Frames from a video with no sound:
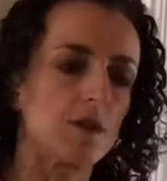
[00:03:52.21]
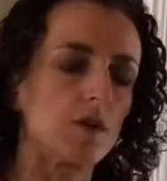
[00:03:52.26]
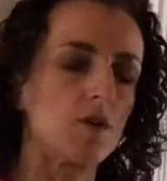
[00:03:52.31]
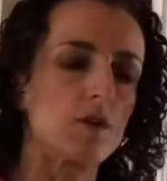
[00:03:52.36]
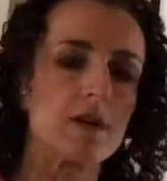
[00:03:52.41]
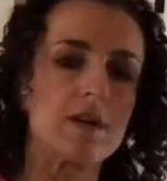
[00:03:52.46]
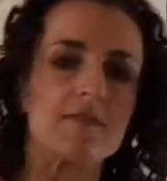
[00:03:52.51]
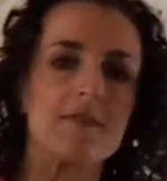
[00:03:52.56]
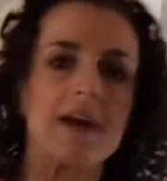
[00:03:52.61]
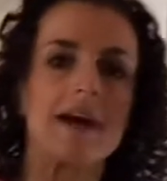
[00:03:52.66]

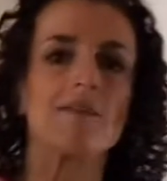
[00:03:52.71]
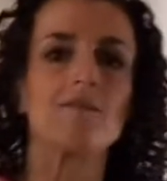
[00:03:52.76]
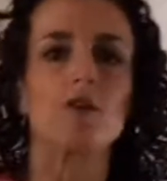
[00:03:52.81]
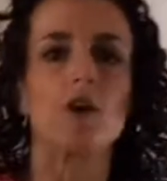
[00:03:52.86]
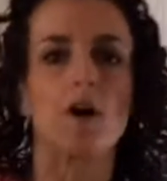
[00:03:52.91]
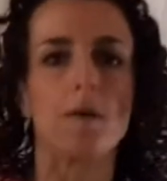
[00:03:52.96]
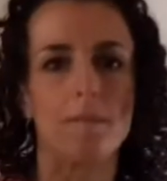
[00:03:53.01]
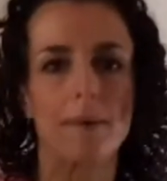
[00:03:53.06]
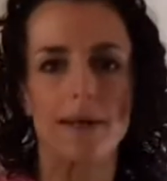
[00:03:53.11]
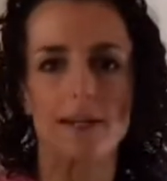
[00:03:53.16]
Look, if you haven't
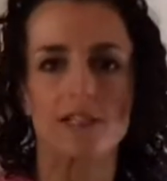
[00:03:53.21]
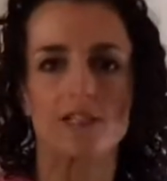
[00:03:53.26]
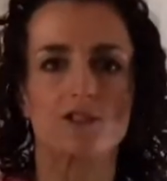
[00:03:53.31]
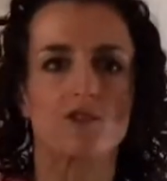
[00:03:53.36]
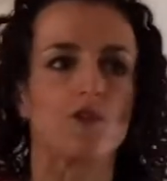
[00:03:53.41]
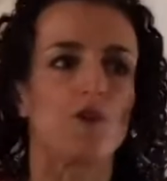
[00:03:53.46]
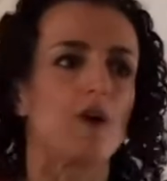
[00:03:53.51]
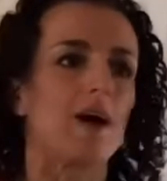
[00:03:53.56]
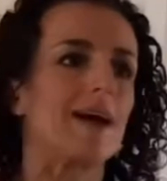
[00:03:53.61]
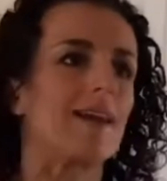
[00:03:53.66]
got a banister
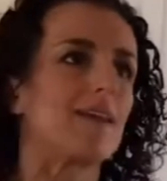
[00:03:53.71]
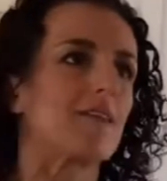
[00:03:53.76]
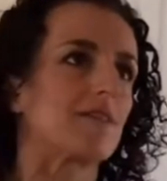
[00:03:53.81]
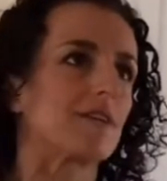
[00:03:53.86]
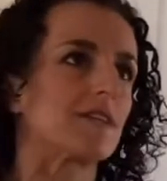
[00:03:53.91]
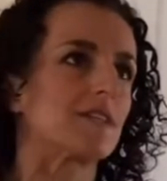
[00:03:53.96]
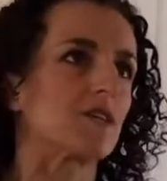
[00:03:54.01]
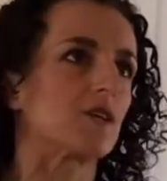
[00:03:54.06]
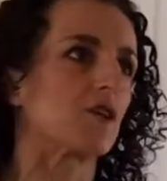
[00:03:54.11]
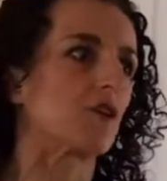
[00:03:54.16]
or
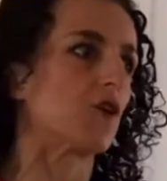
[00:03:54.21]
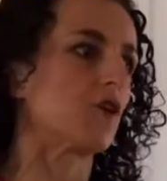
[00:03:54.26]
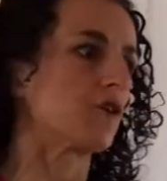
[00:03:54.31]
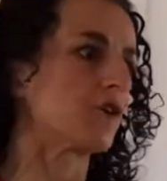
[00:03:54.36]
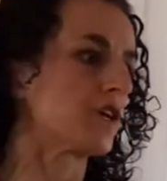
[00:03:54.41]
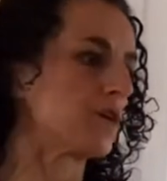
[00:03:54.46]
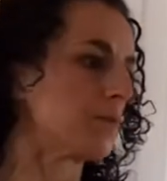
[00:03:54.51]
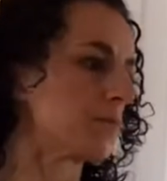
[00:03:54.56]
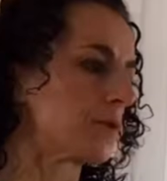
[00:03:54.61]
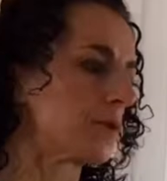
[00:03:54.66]
anything secure,
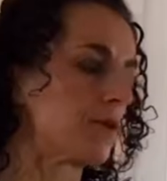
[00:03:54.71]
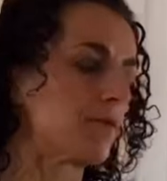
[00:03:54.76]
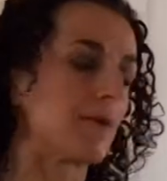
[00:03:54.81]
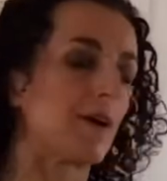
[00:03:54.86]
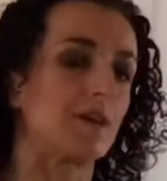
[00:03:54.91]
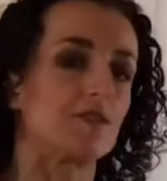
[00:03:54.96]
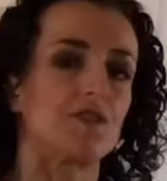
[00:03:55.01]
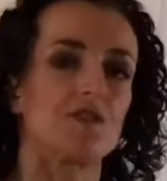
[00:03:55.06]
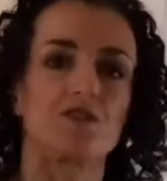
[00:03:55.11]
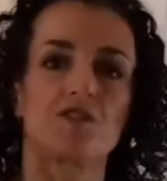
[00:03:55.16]
you can put it
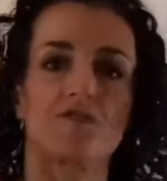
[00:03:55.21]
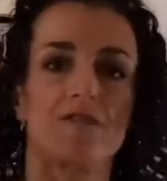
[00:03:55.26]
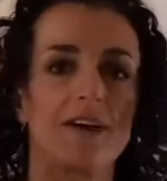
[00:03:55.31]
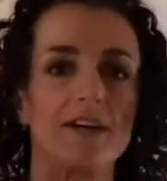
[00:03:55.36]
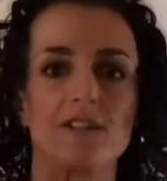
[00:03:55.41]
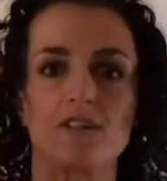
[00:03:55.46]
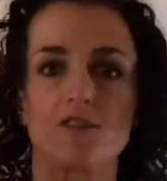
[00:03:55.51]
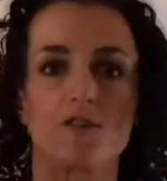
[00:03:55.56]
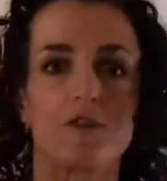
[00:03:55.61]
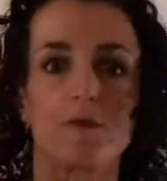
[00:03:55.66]
round. You just
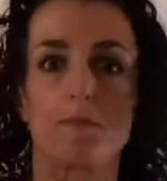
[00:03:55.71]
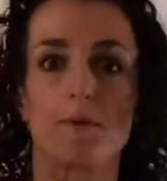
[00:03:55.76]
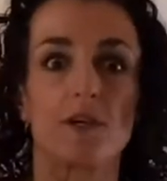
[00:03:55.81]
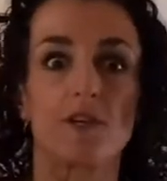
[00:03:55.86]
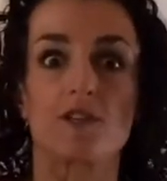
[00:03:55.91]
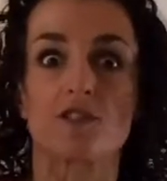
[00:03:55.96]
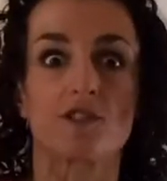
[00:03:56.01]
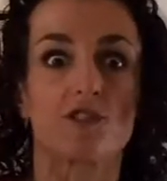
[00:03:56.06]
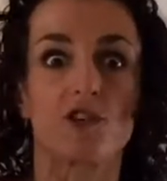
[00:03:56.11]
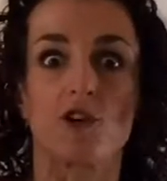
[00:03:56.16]
find another
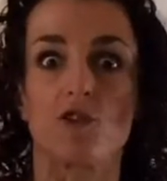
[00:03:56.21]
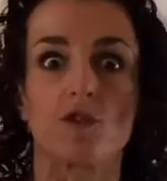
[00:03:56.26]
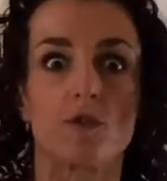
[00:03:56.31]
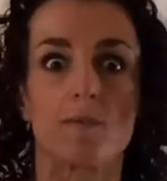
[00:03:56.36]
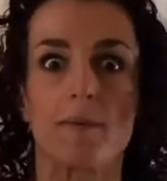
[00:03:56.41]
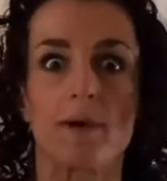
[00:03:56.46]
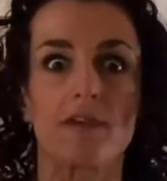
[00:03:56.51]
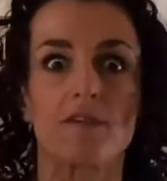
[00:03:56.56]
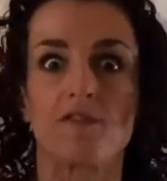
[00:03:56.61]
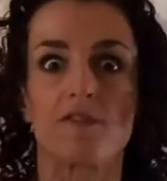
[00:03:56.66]
person to hold the
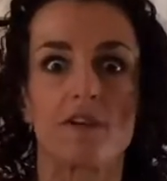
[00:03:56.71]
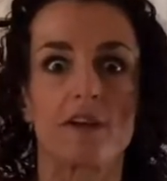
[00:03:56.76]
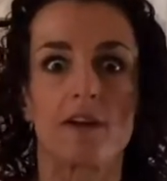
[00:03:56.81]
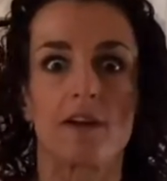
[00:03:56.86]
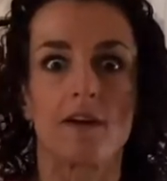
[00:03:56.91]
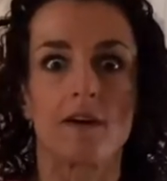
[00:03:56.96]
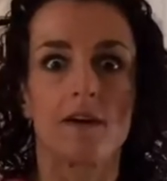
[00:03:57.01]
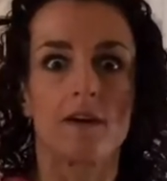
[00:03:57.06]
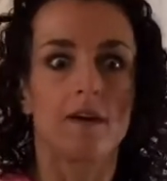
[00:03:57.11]
band for you.